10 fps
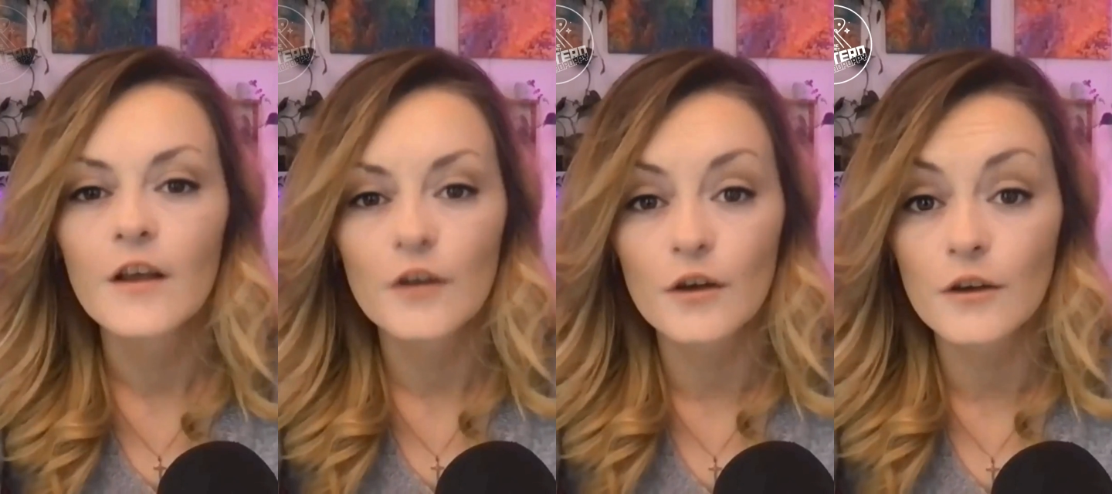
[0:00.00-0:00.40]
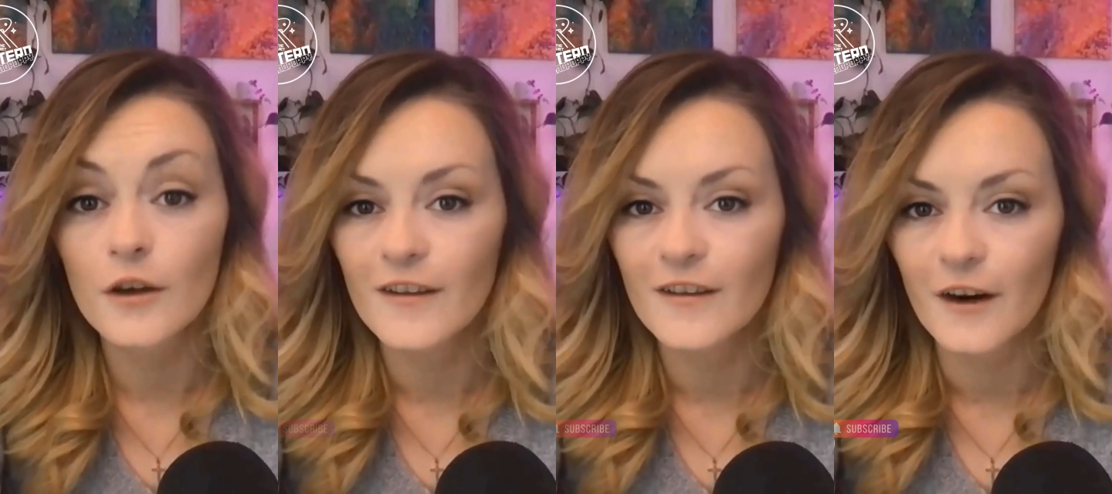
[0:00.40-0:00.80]
Your
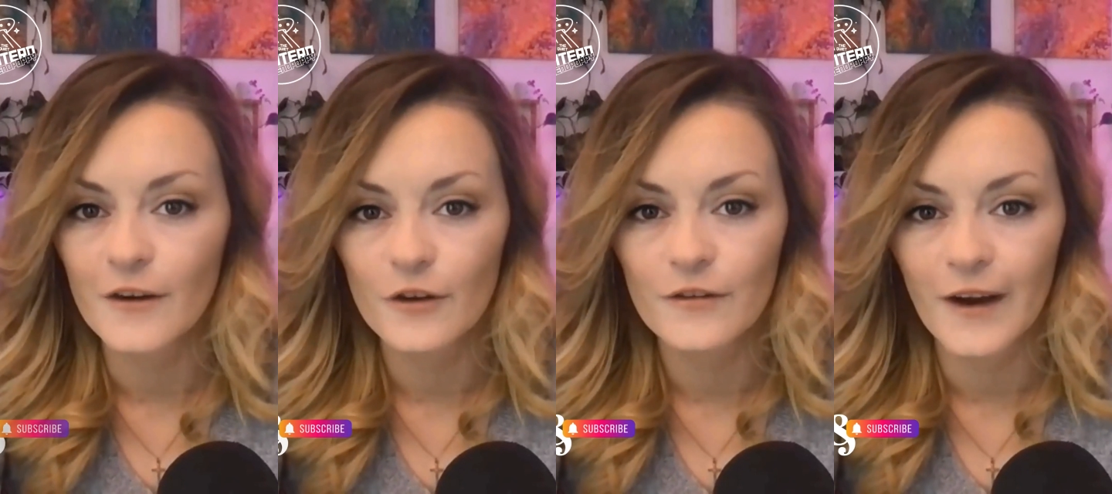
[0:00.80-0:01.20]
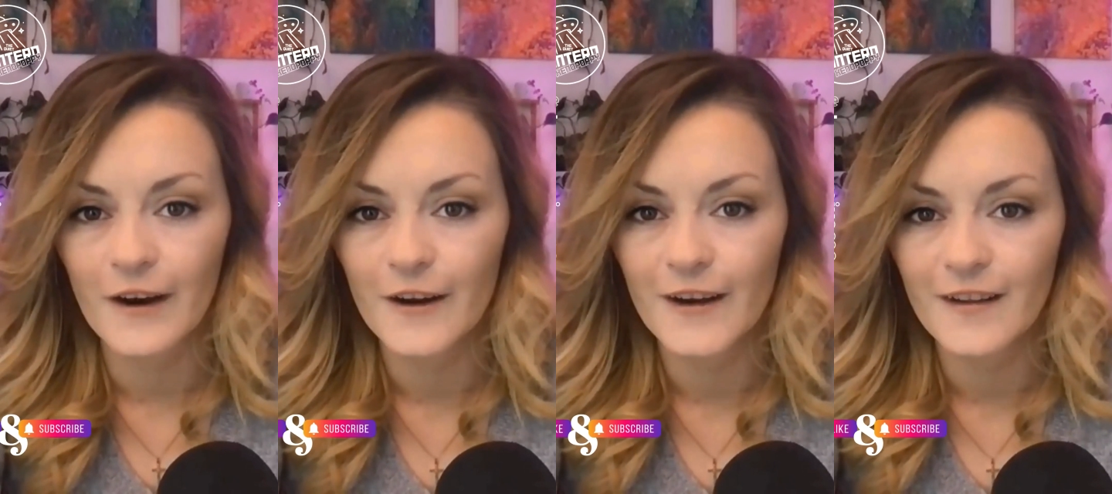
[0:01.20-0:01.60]
neurons aren't just
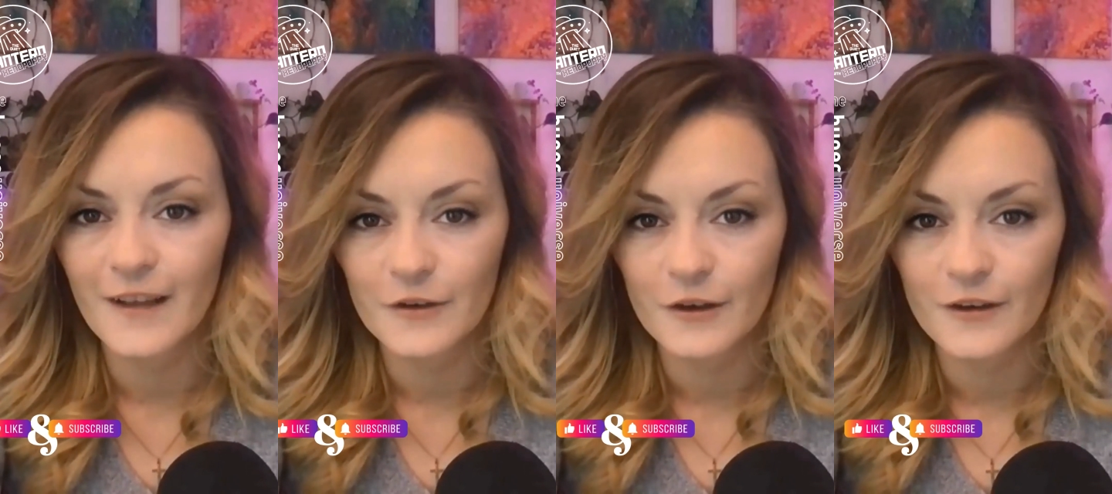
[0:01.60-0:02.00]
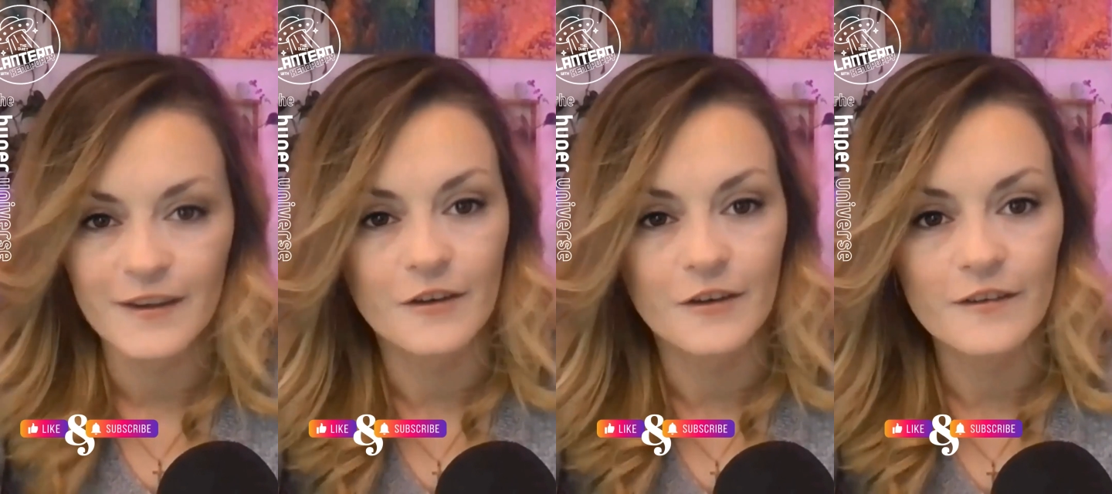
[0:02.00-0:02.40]
firing electrical
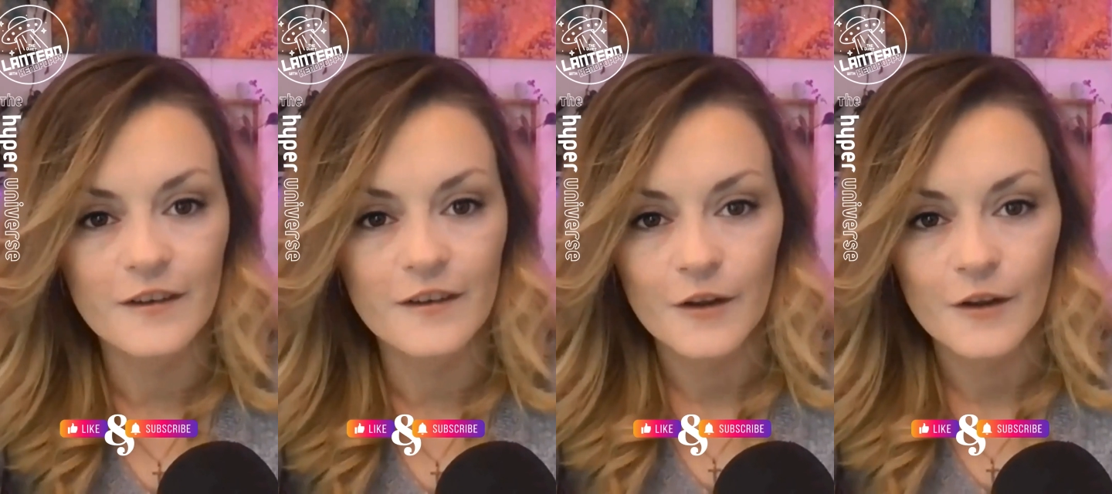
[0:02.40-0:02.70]
signals.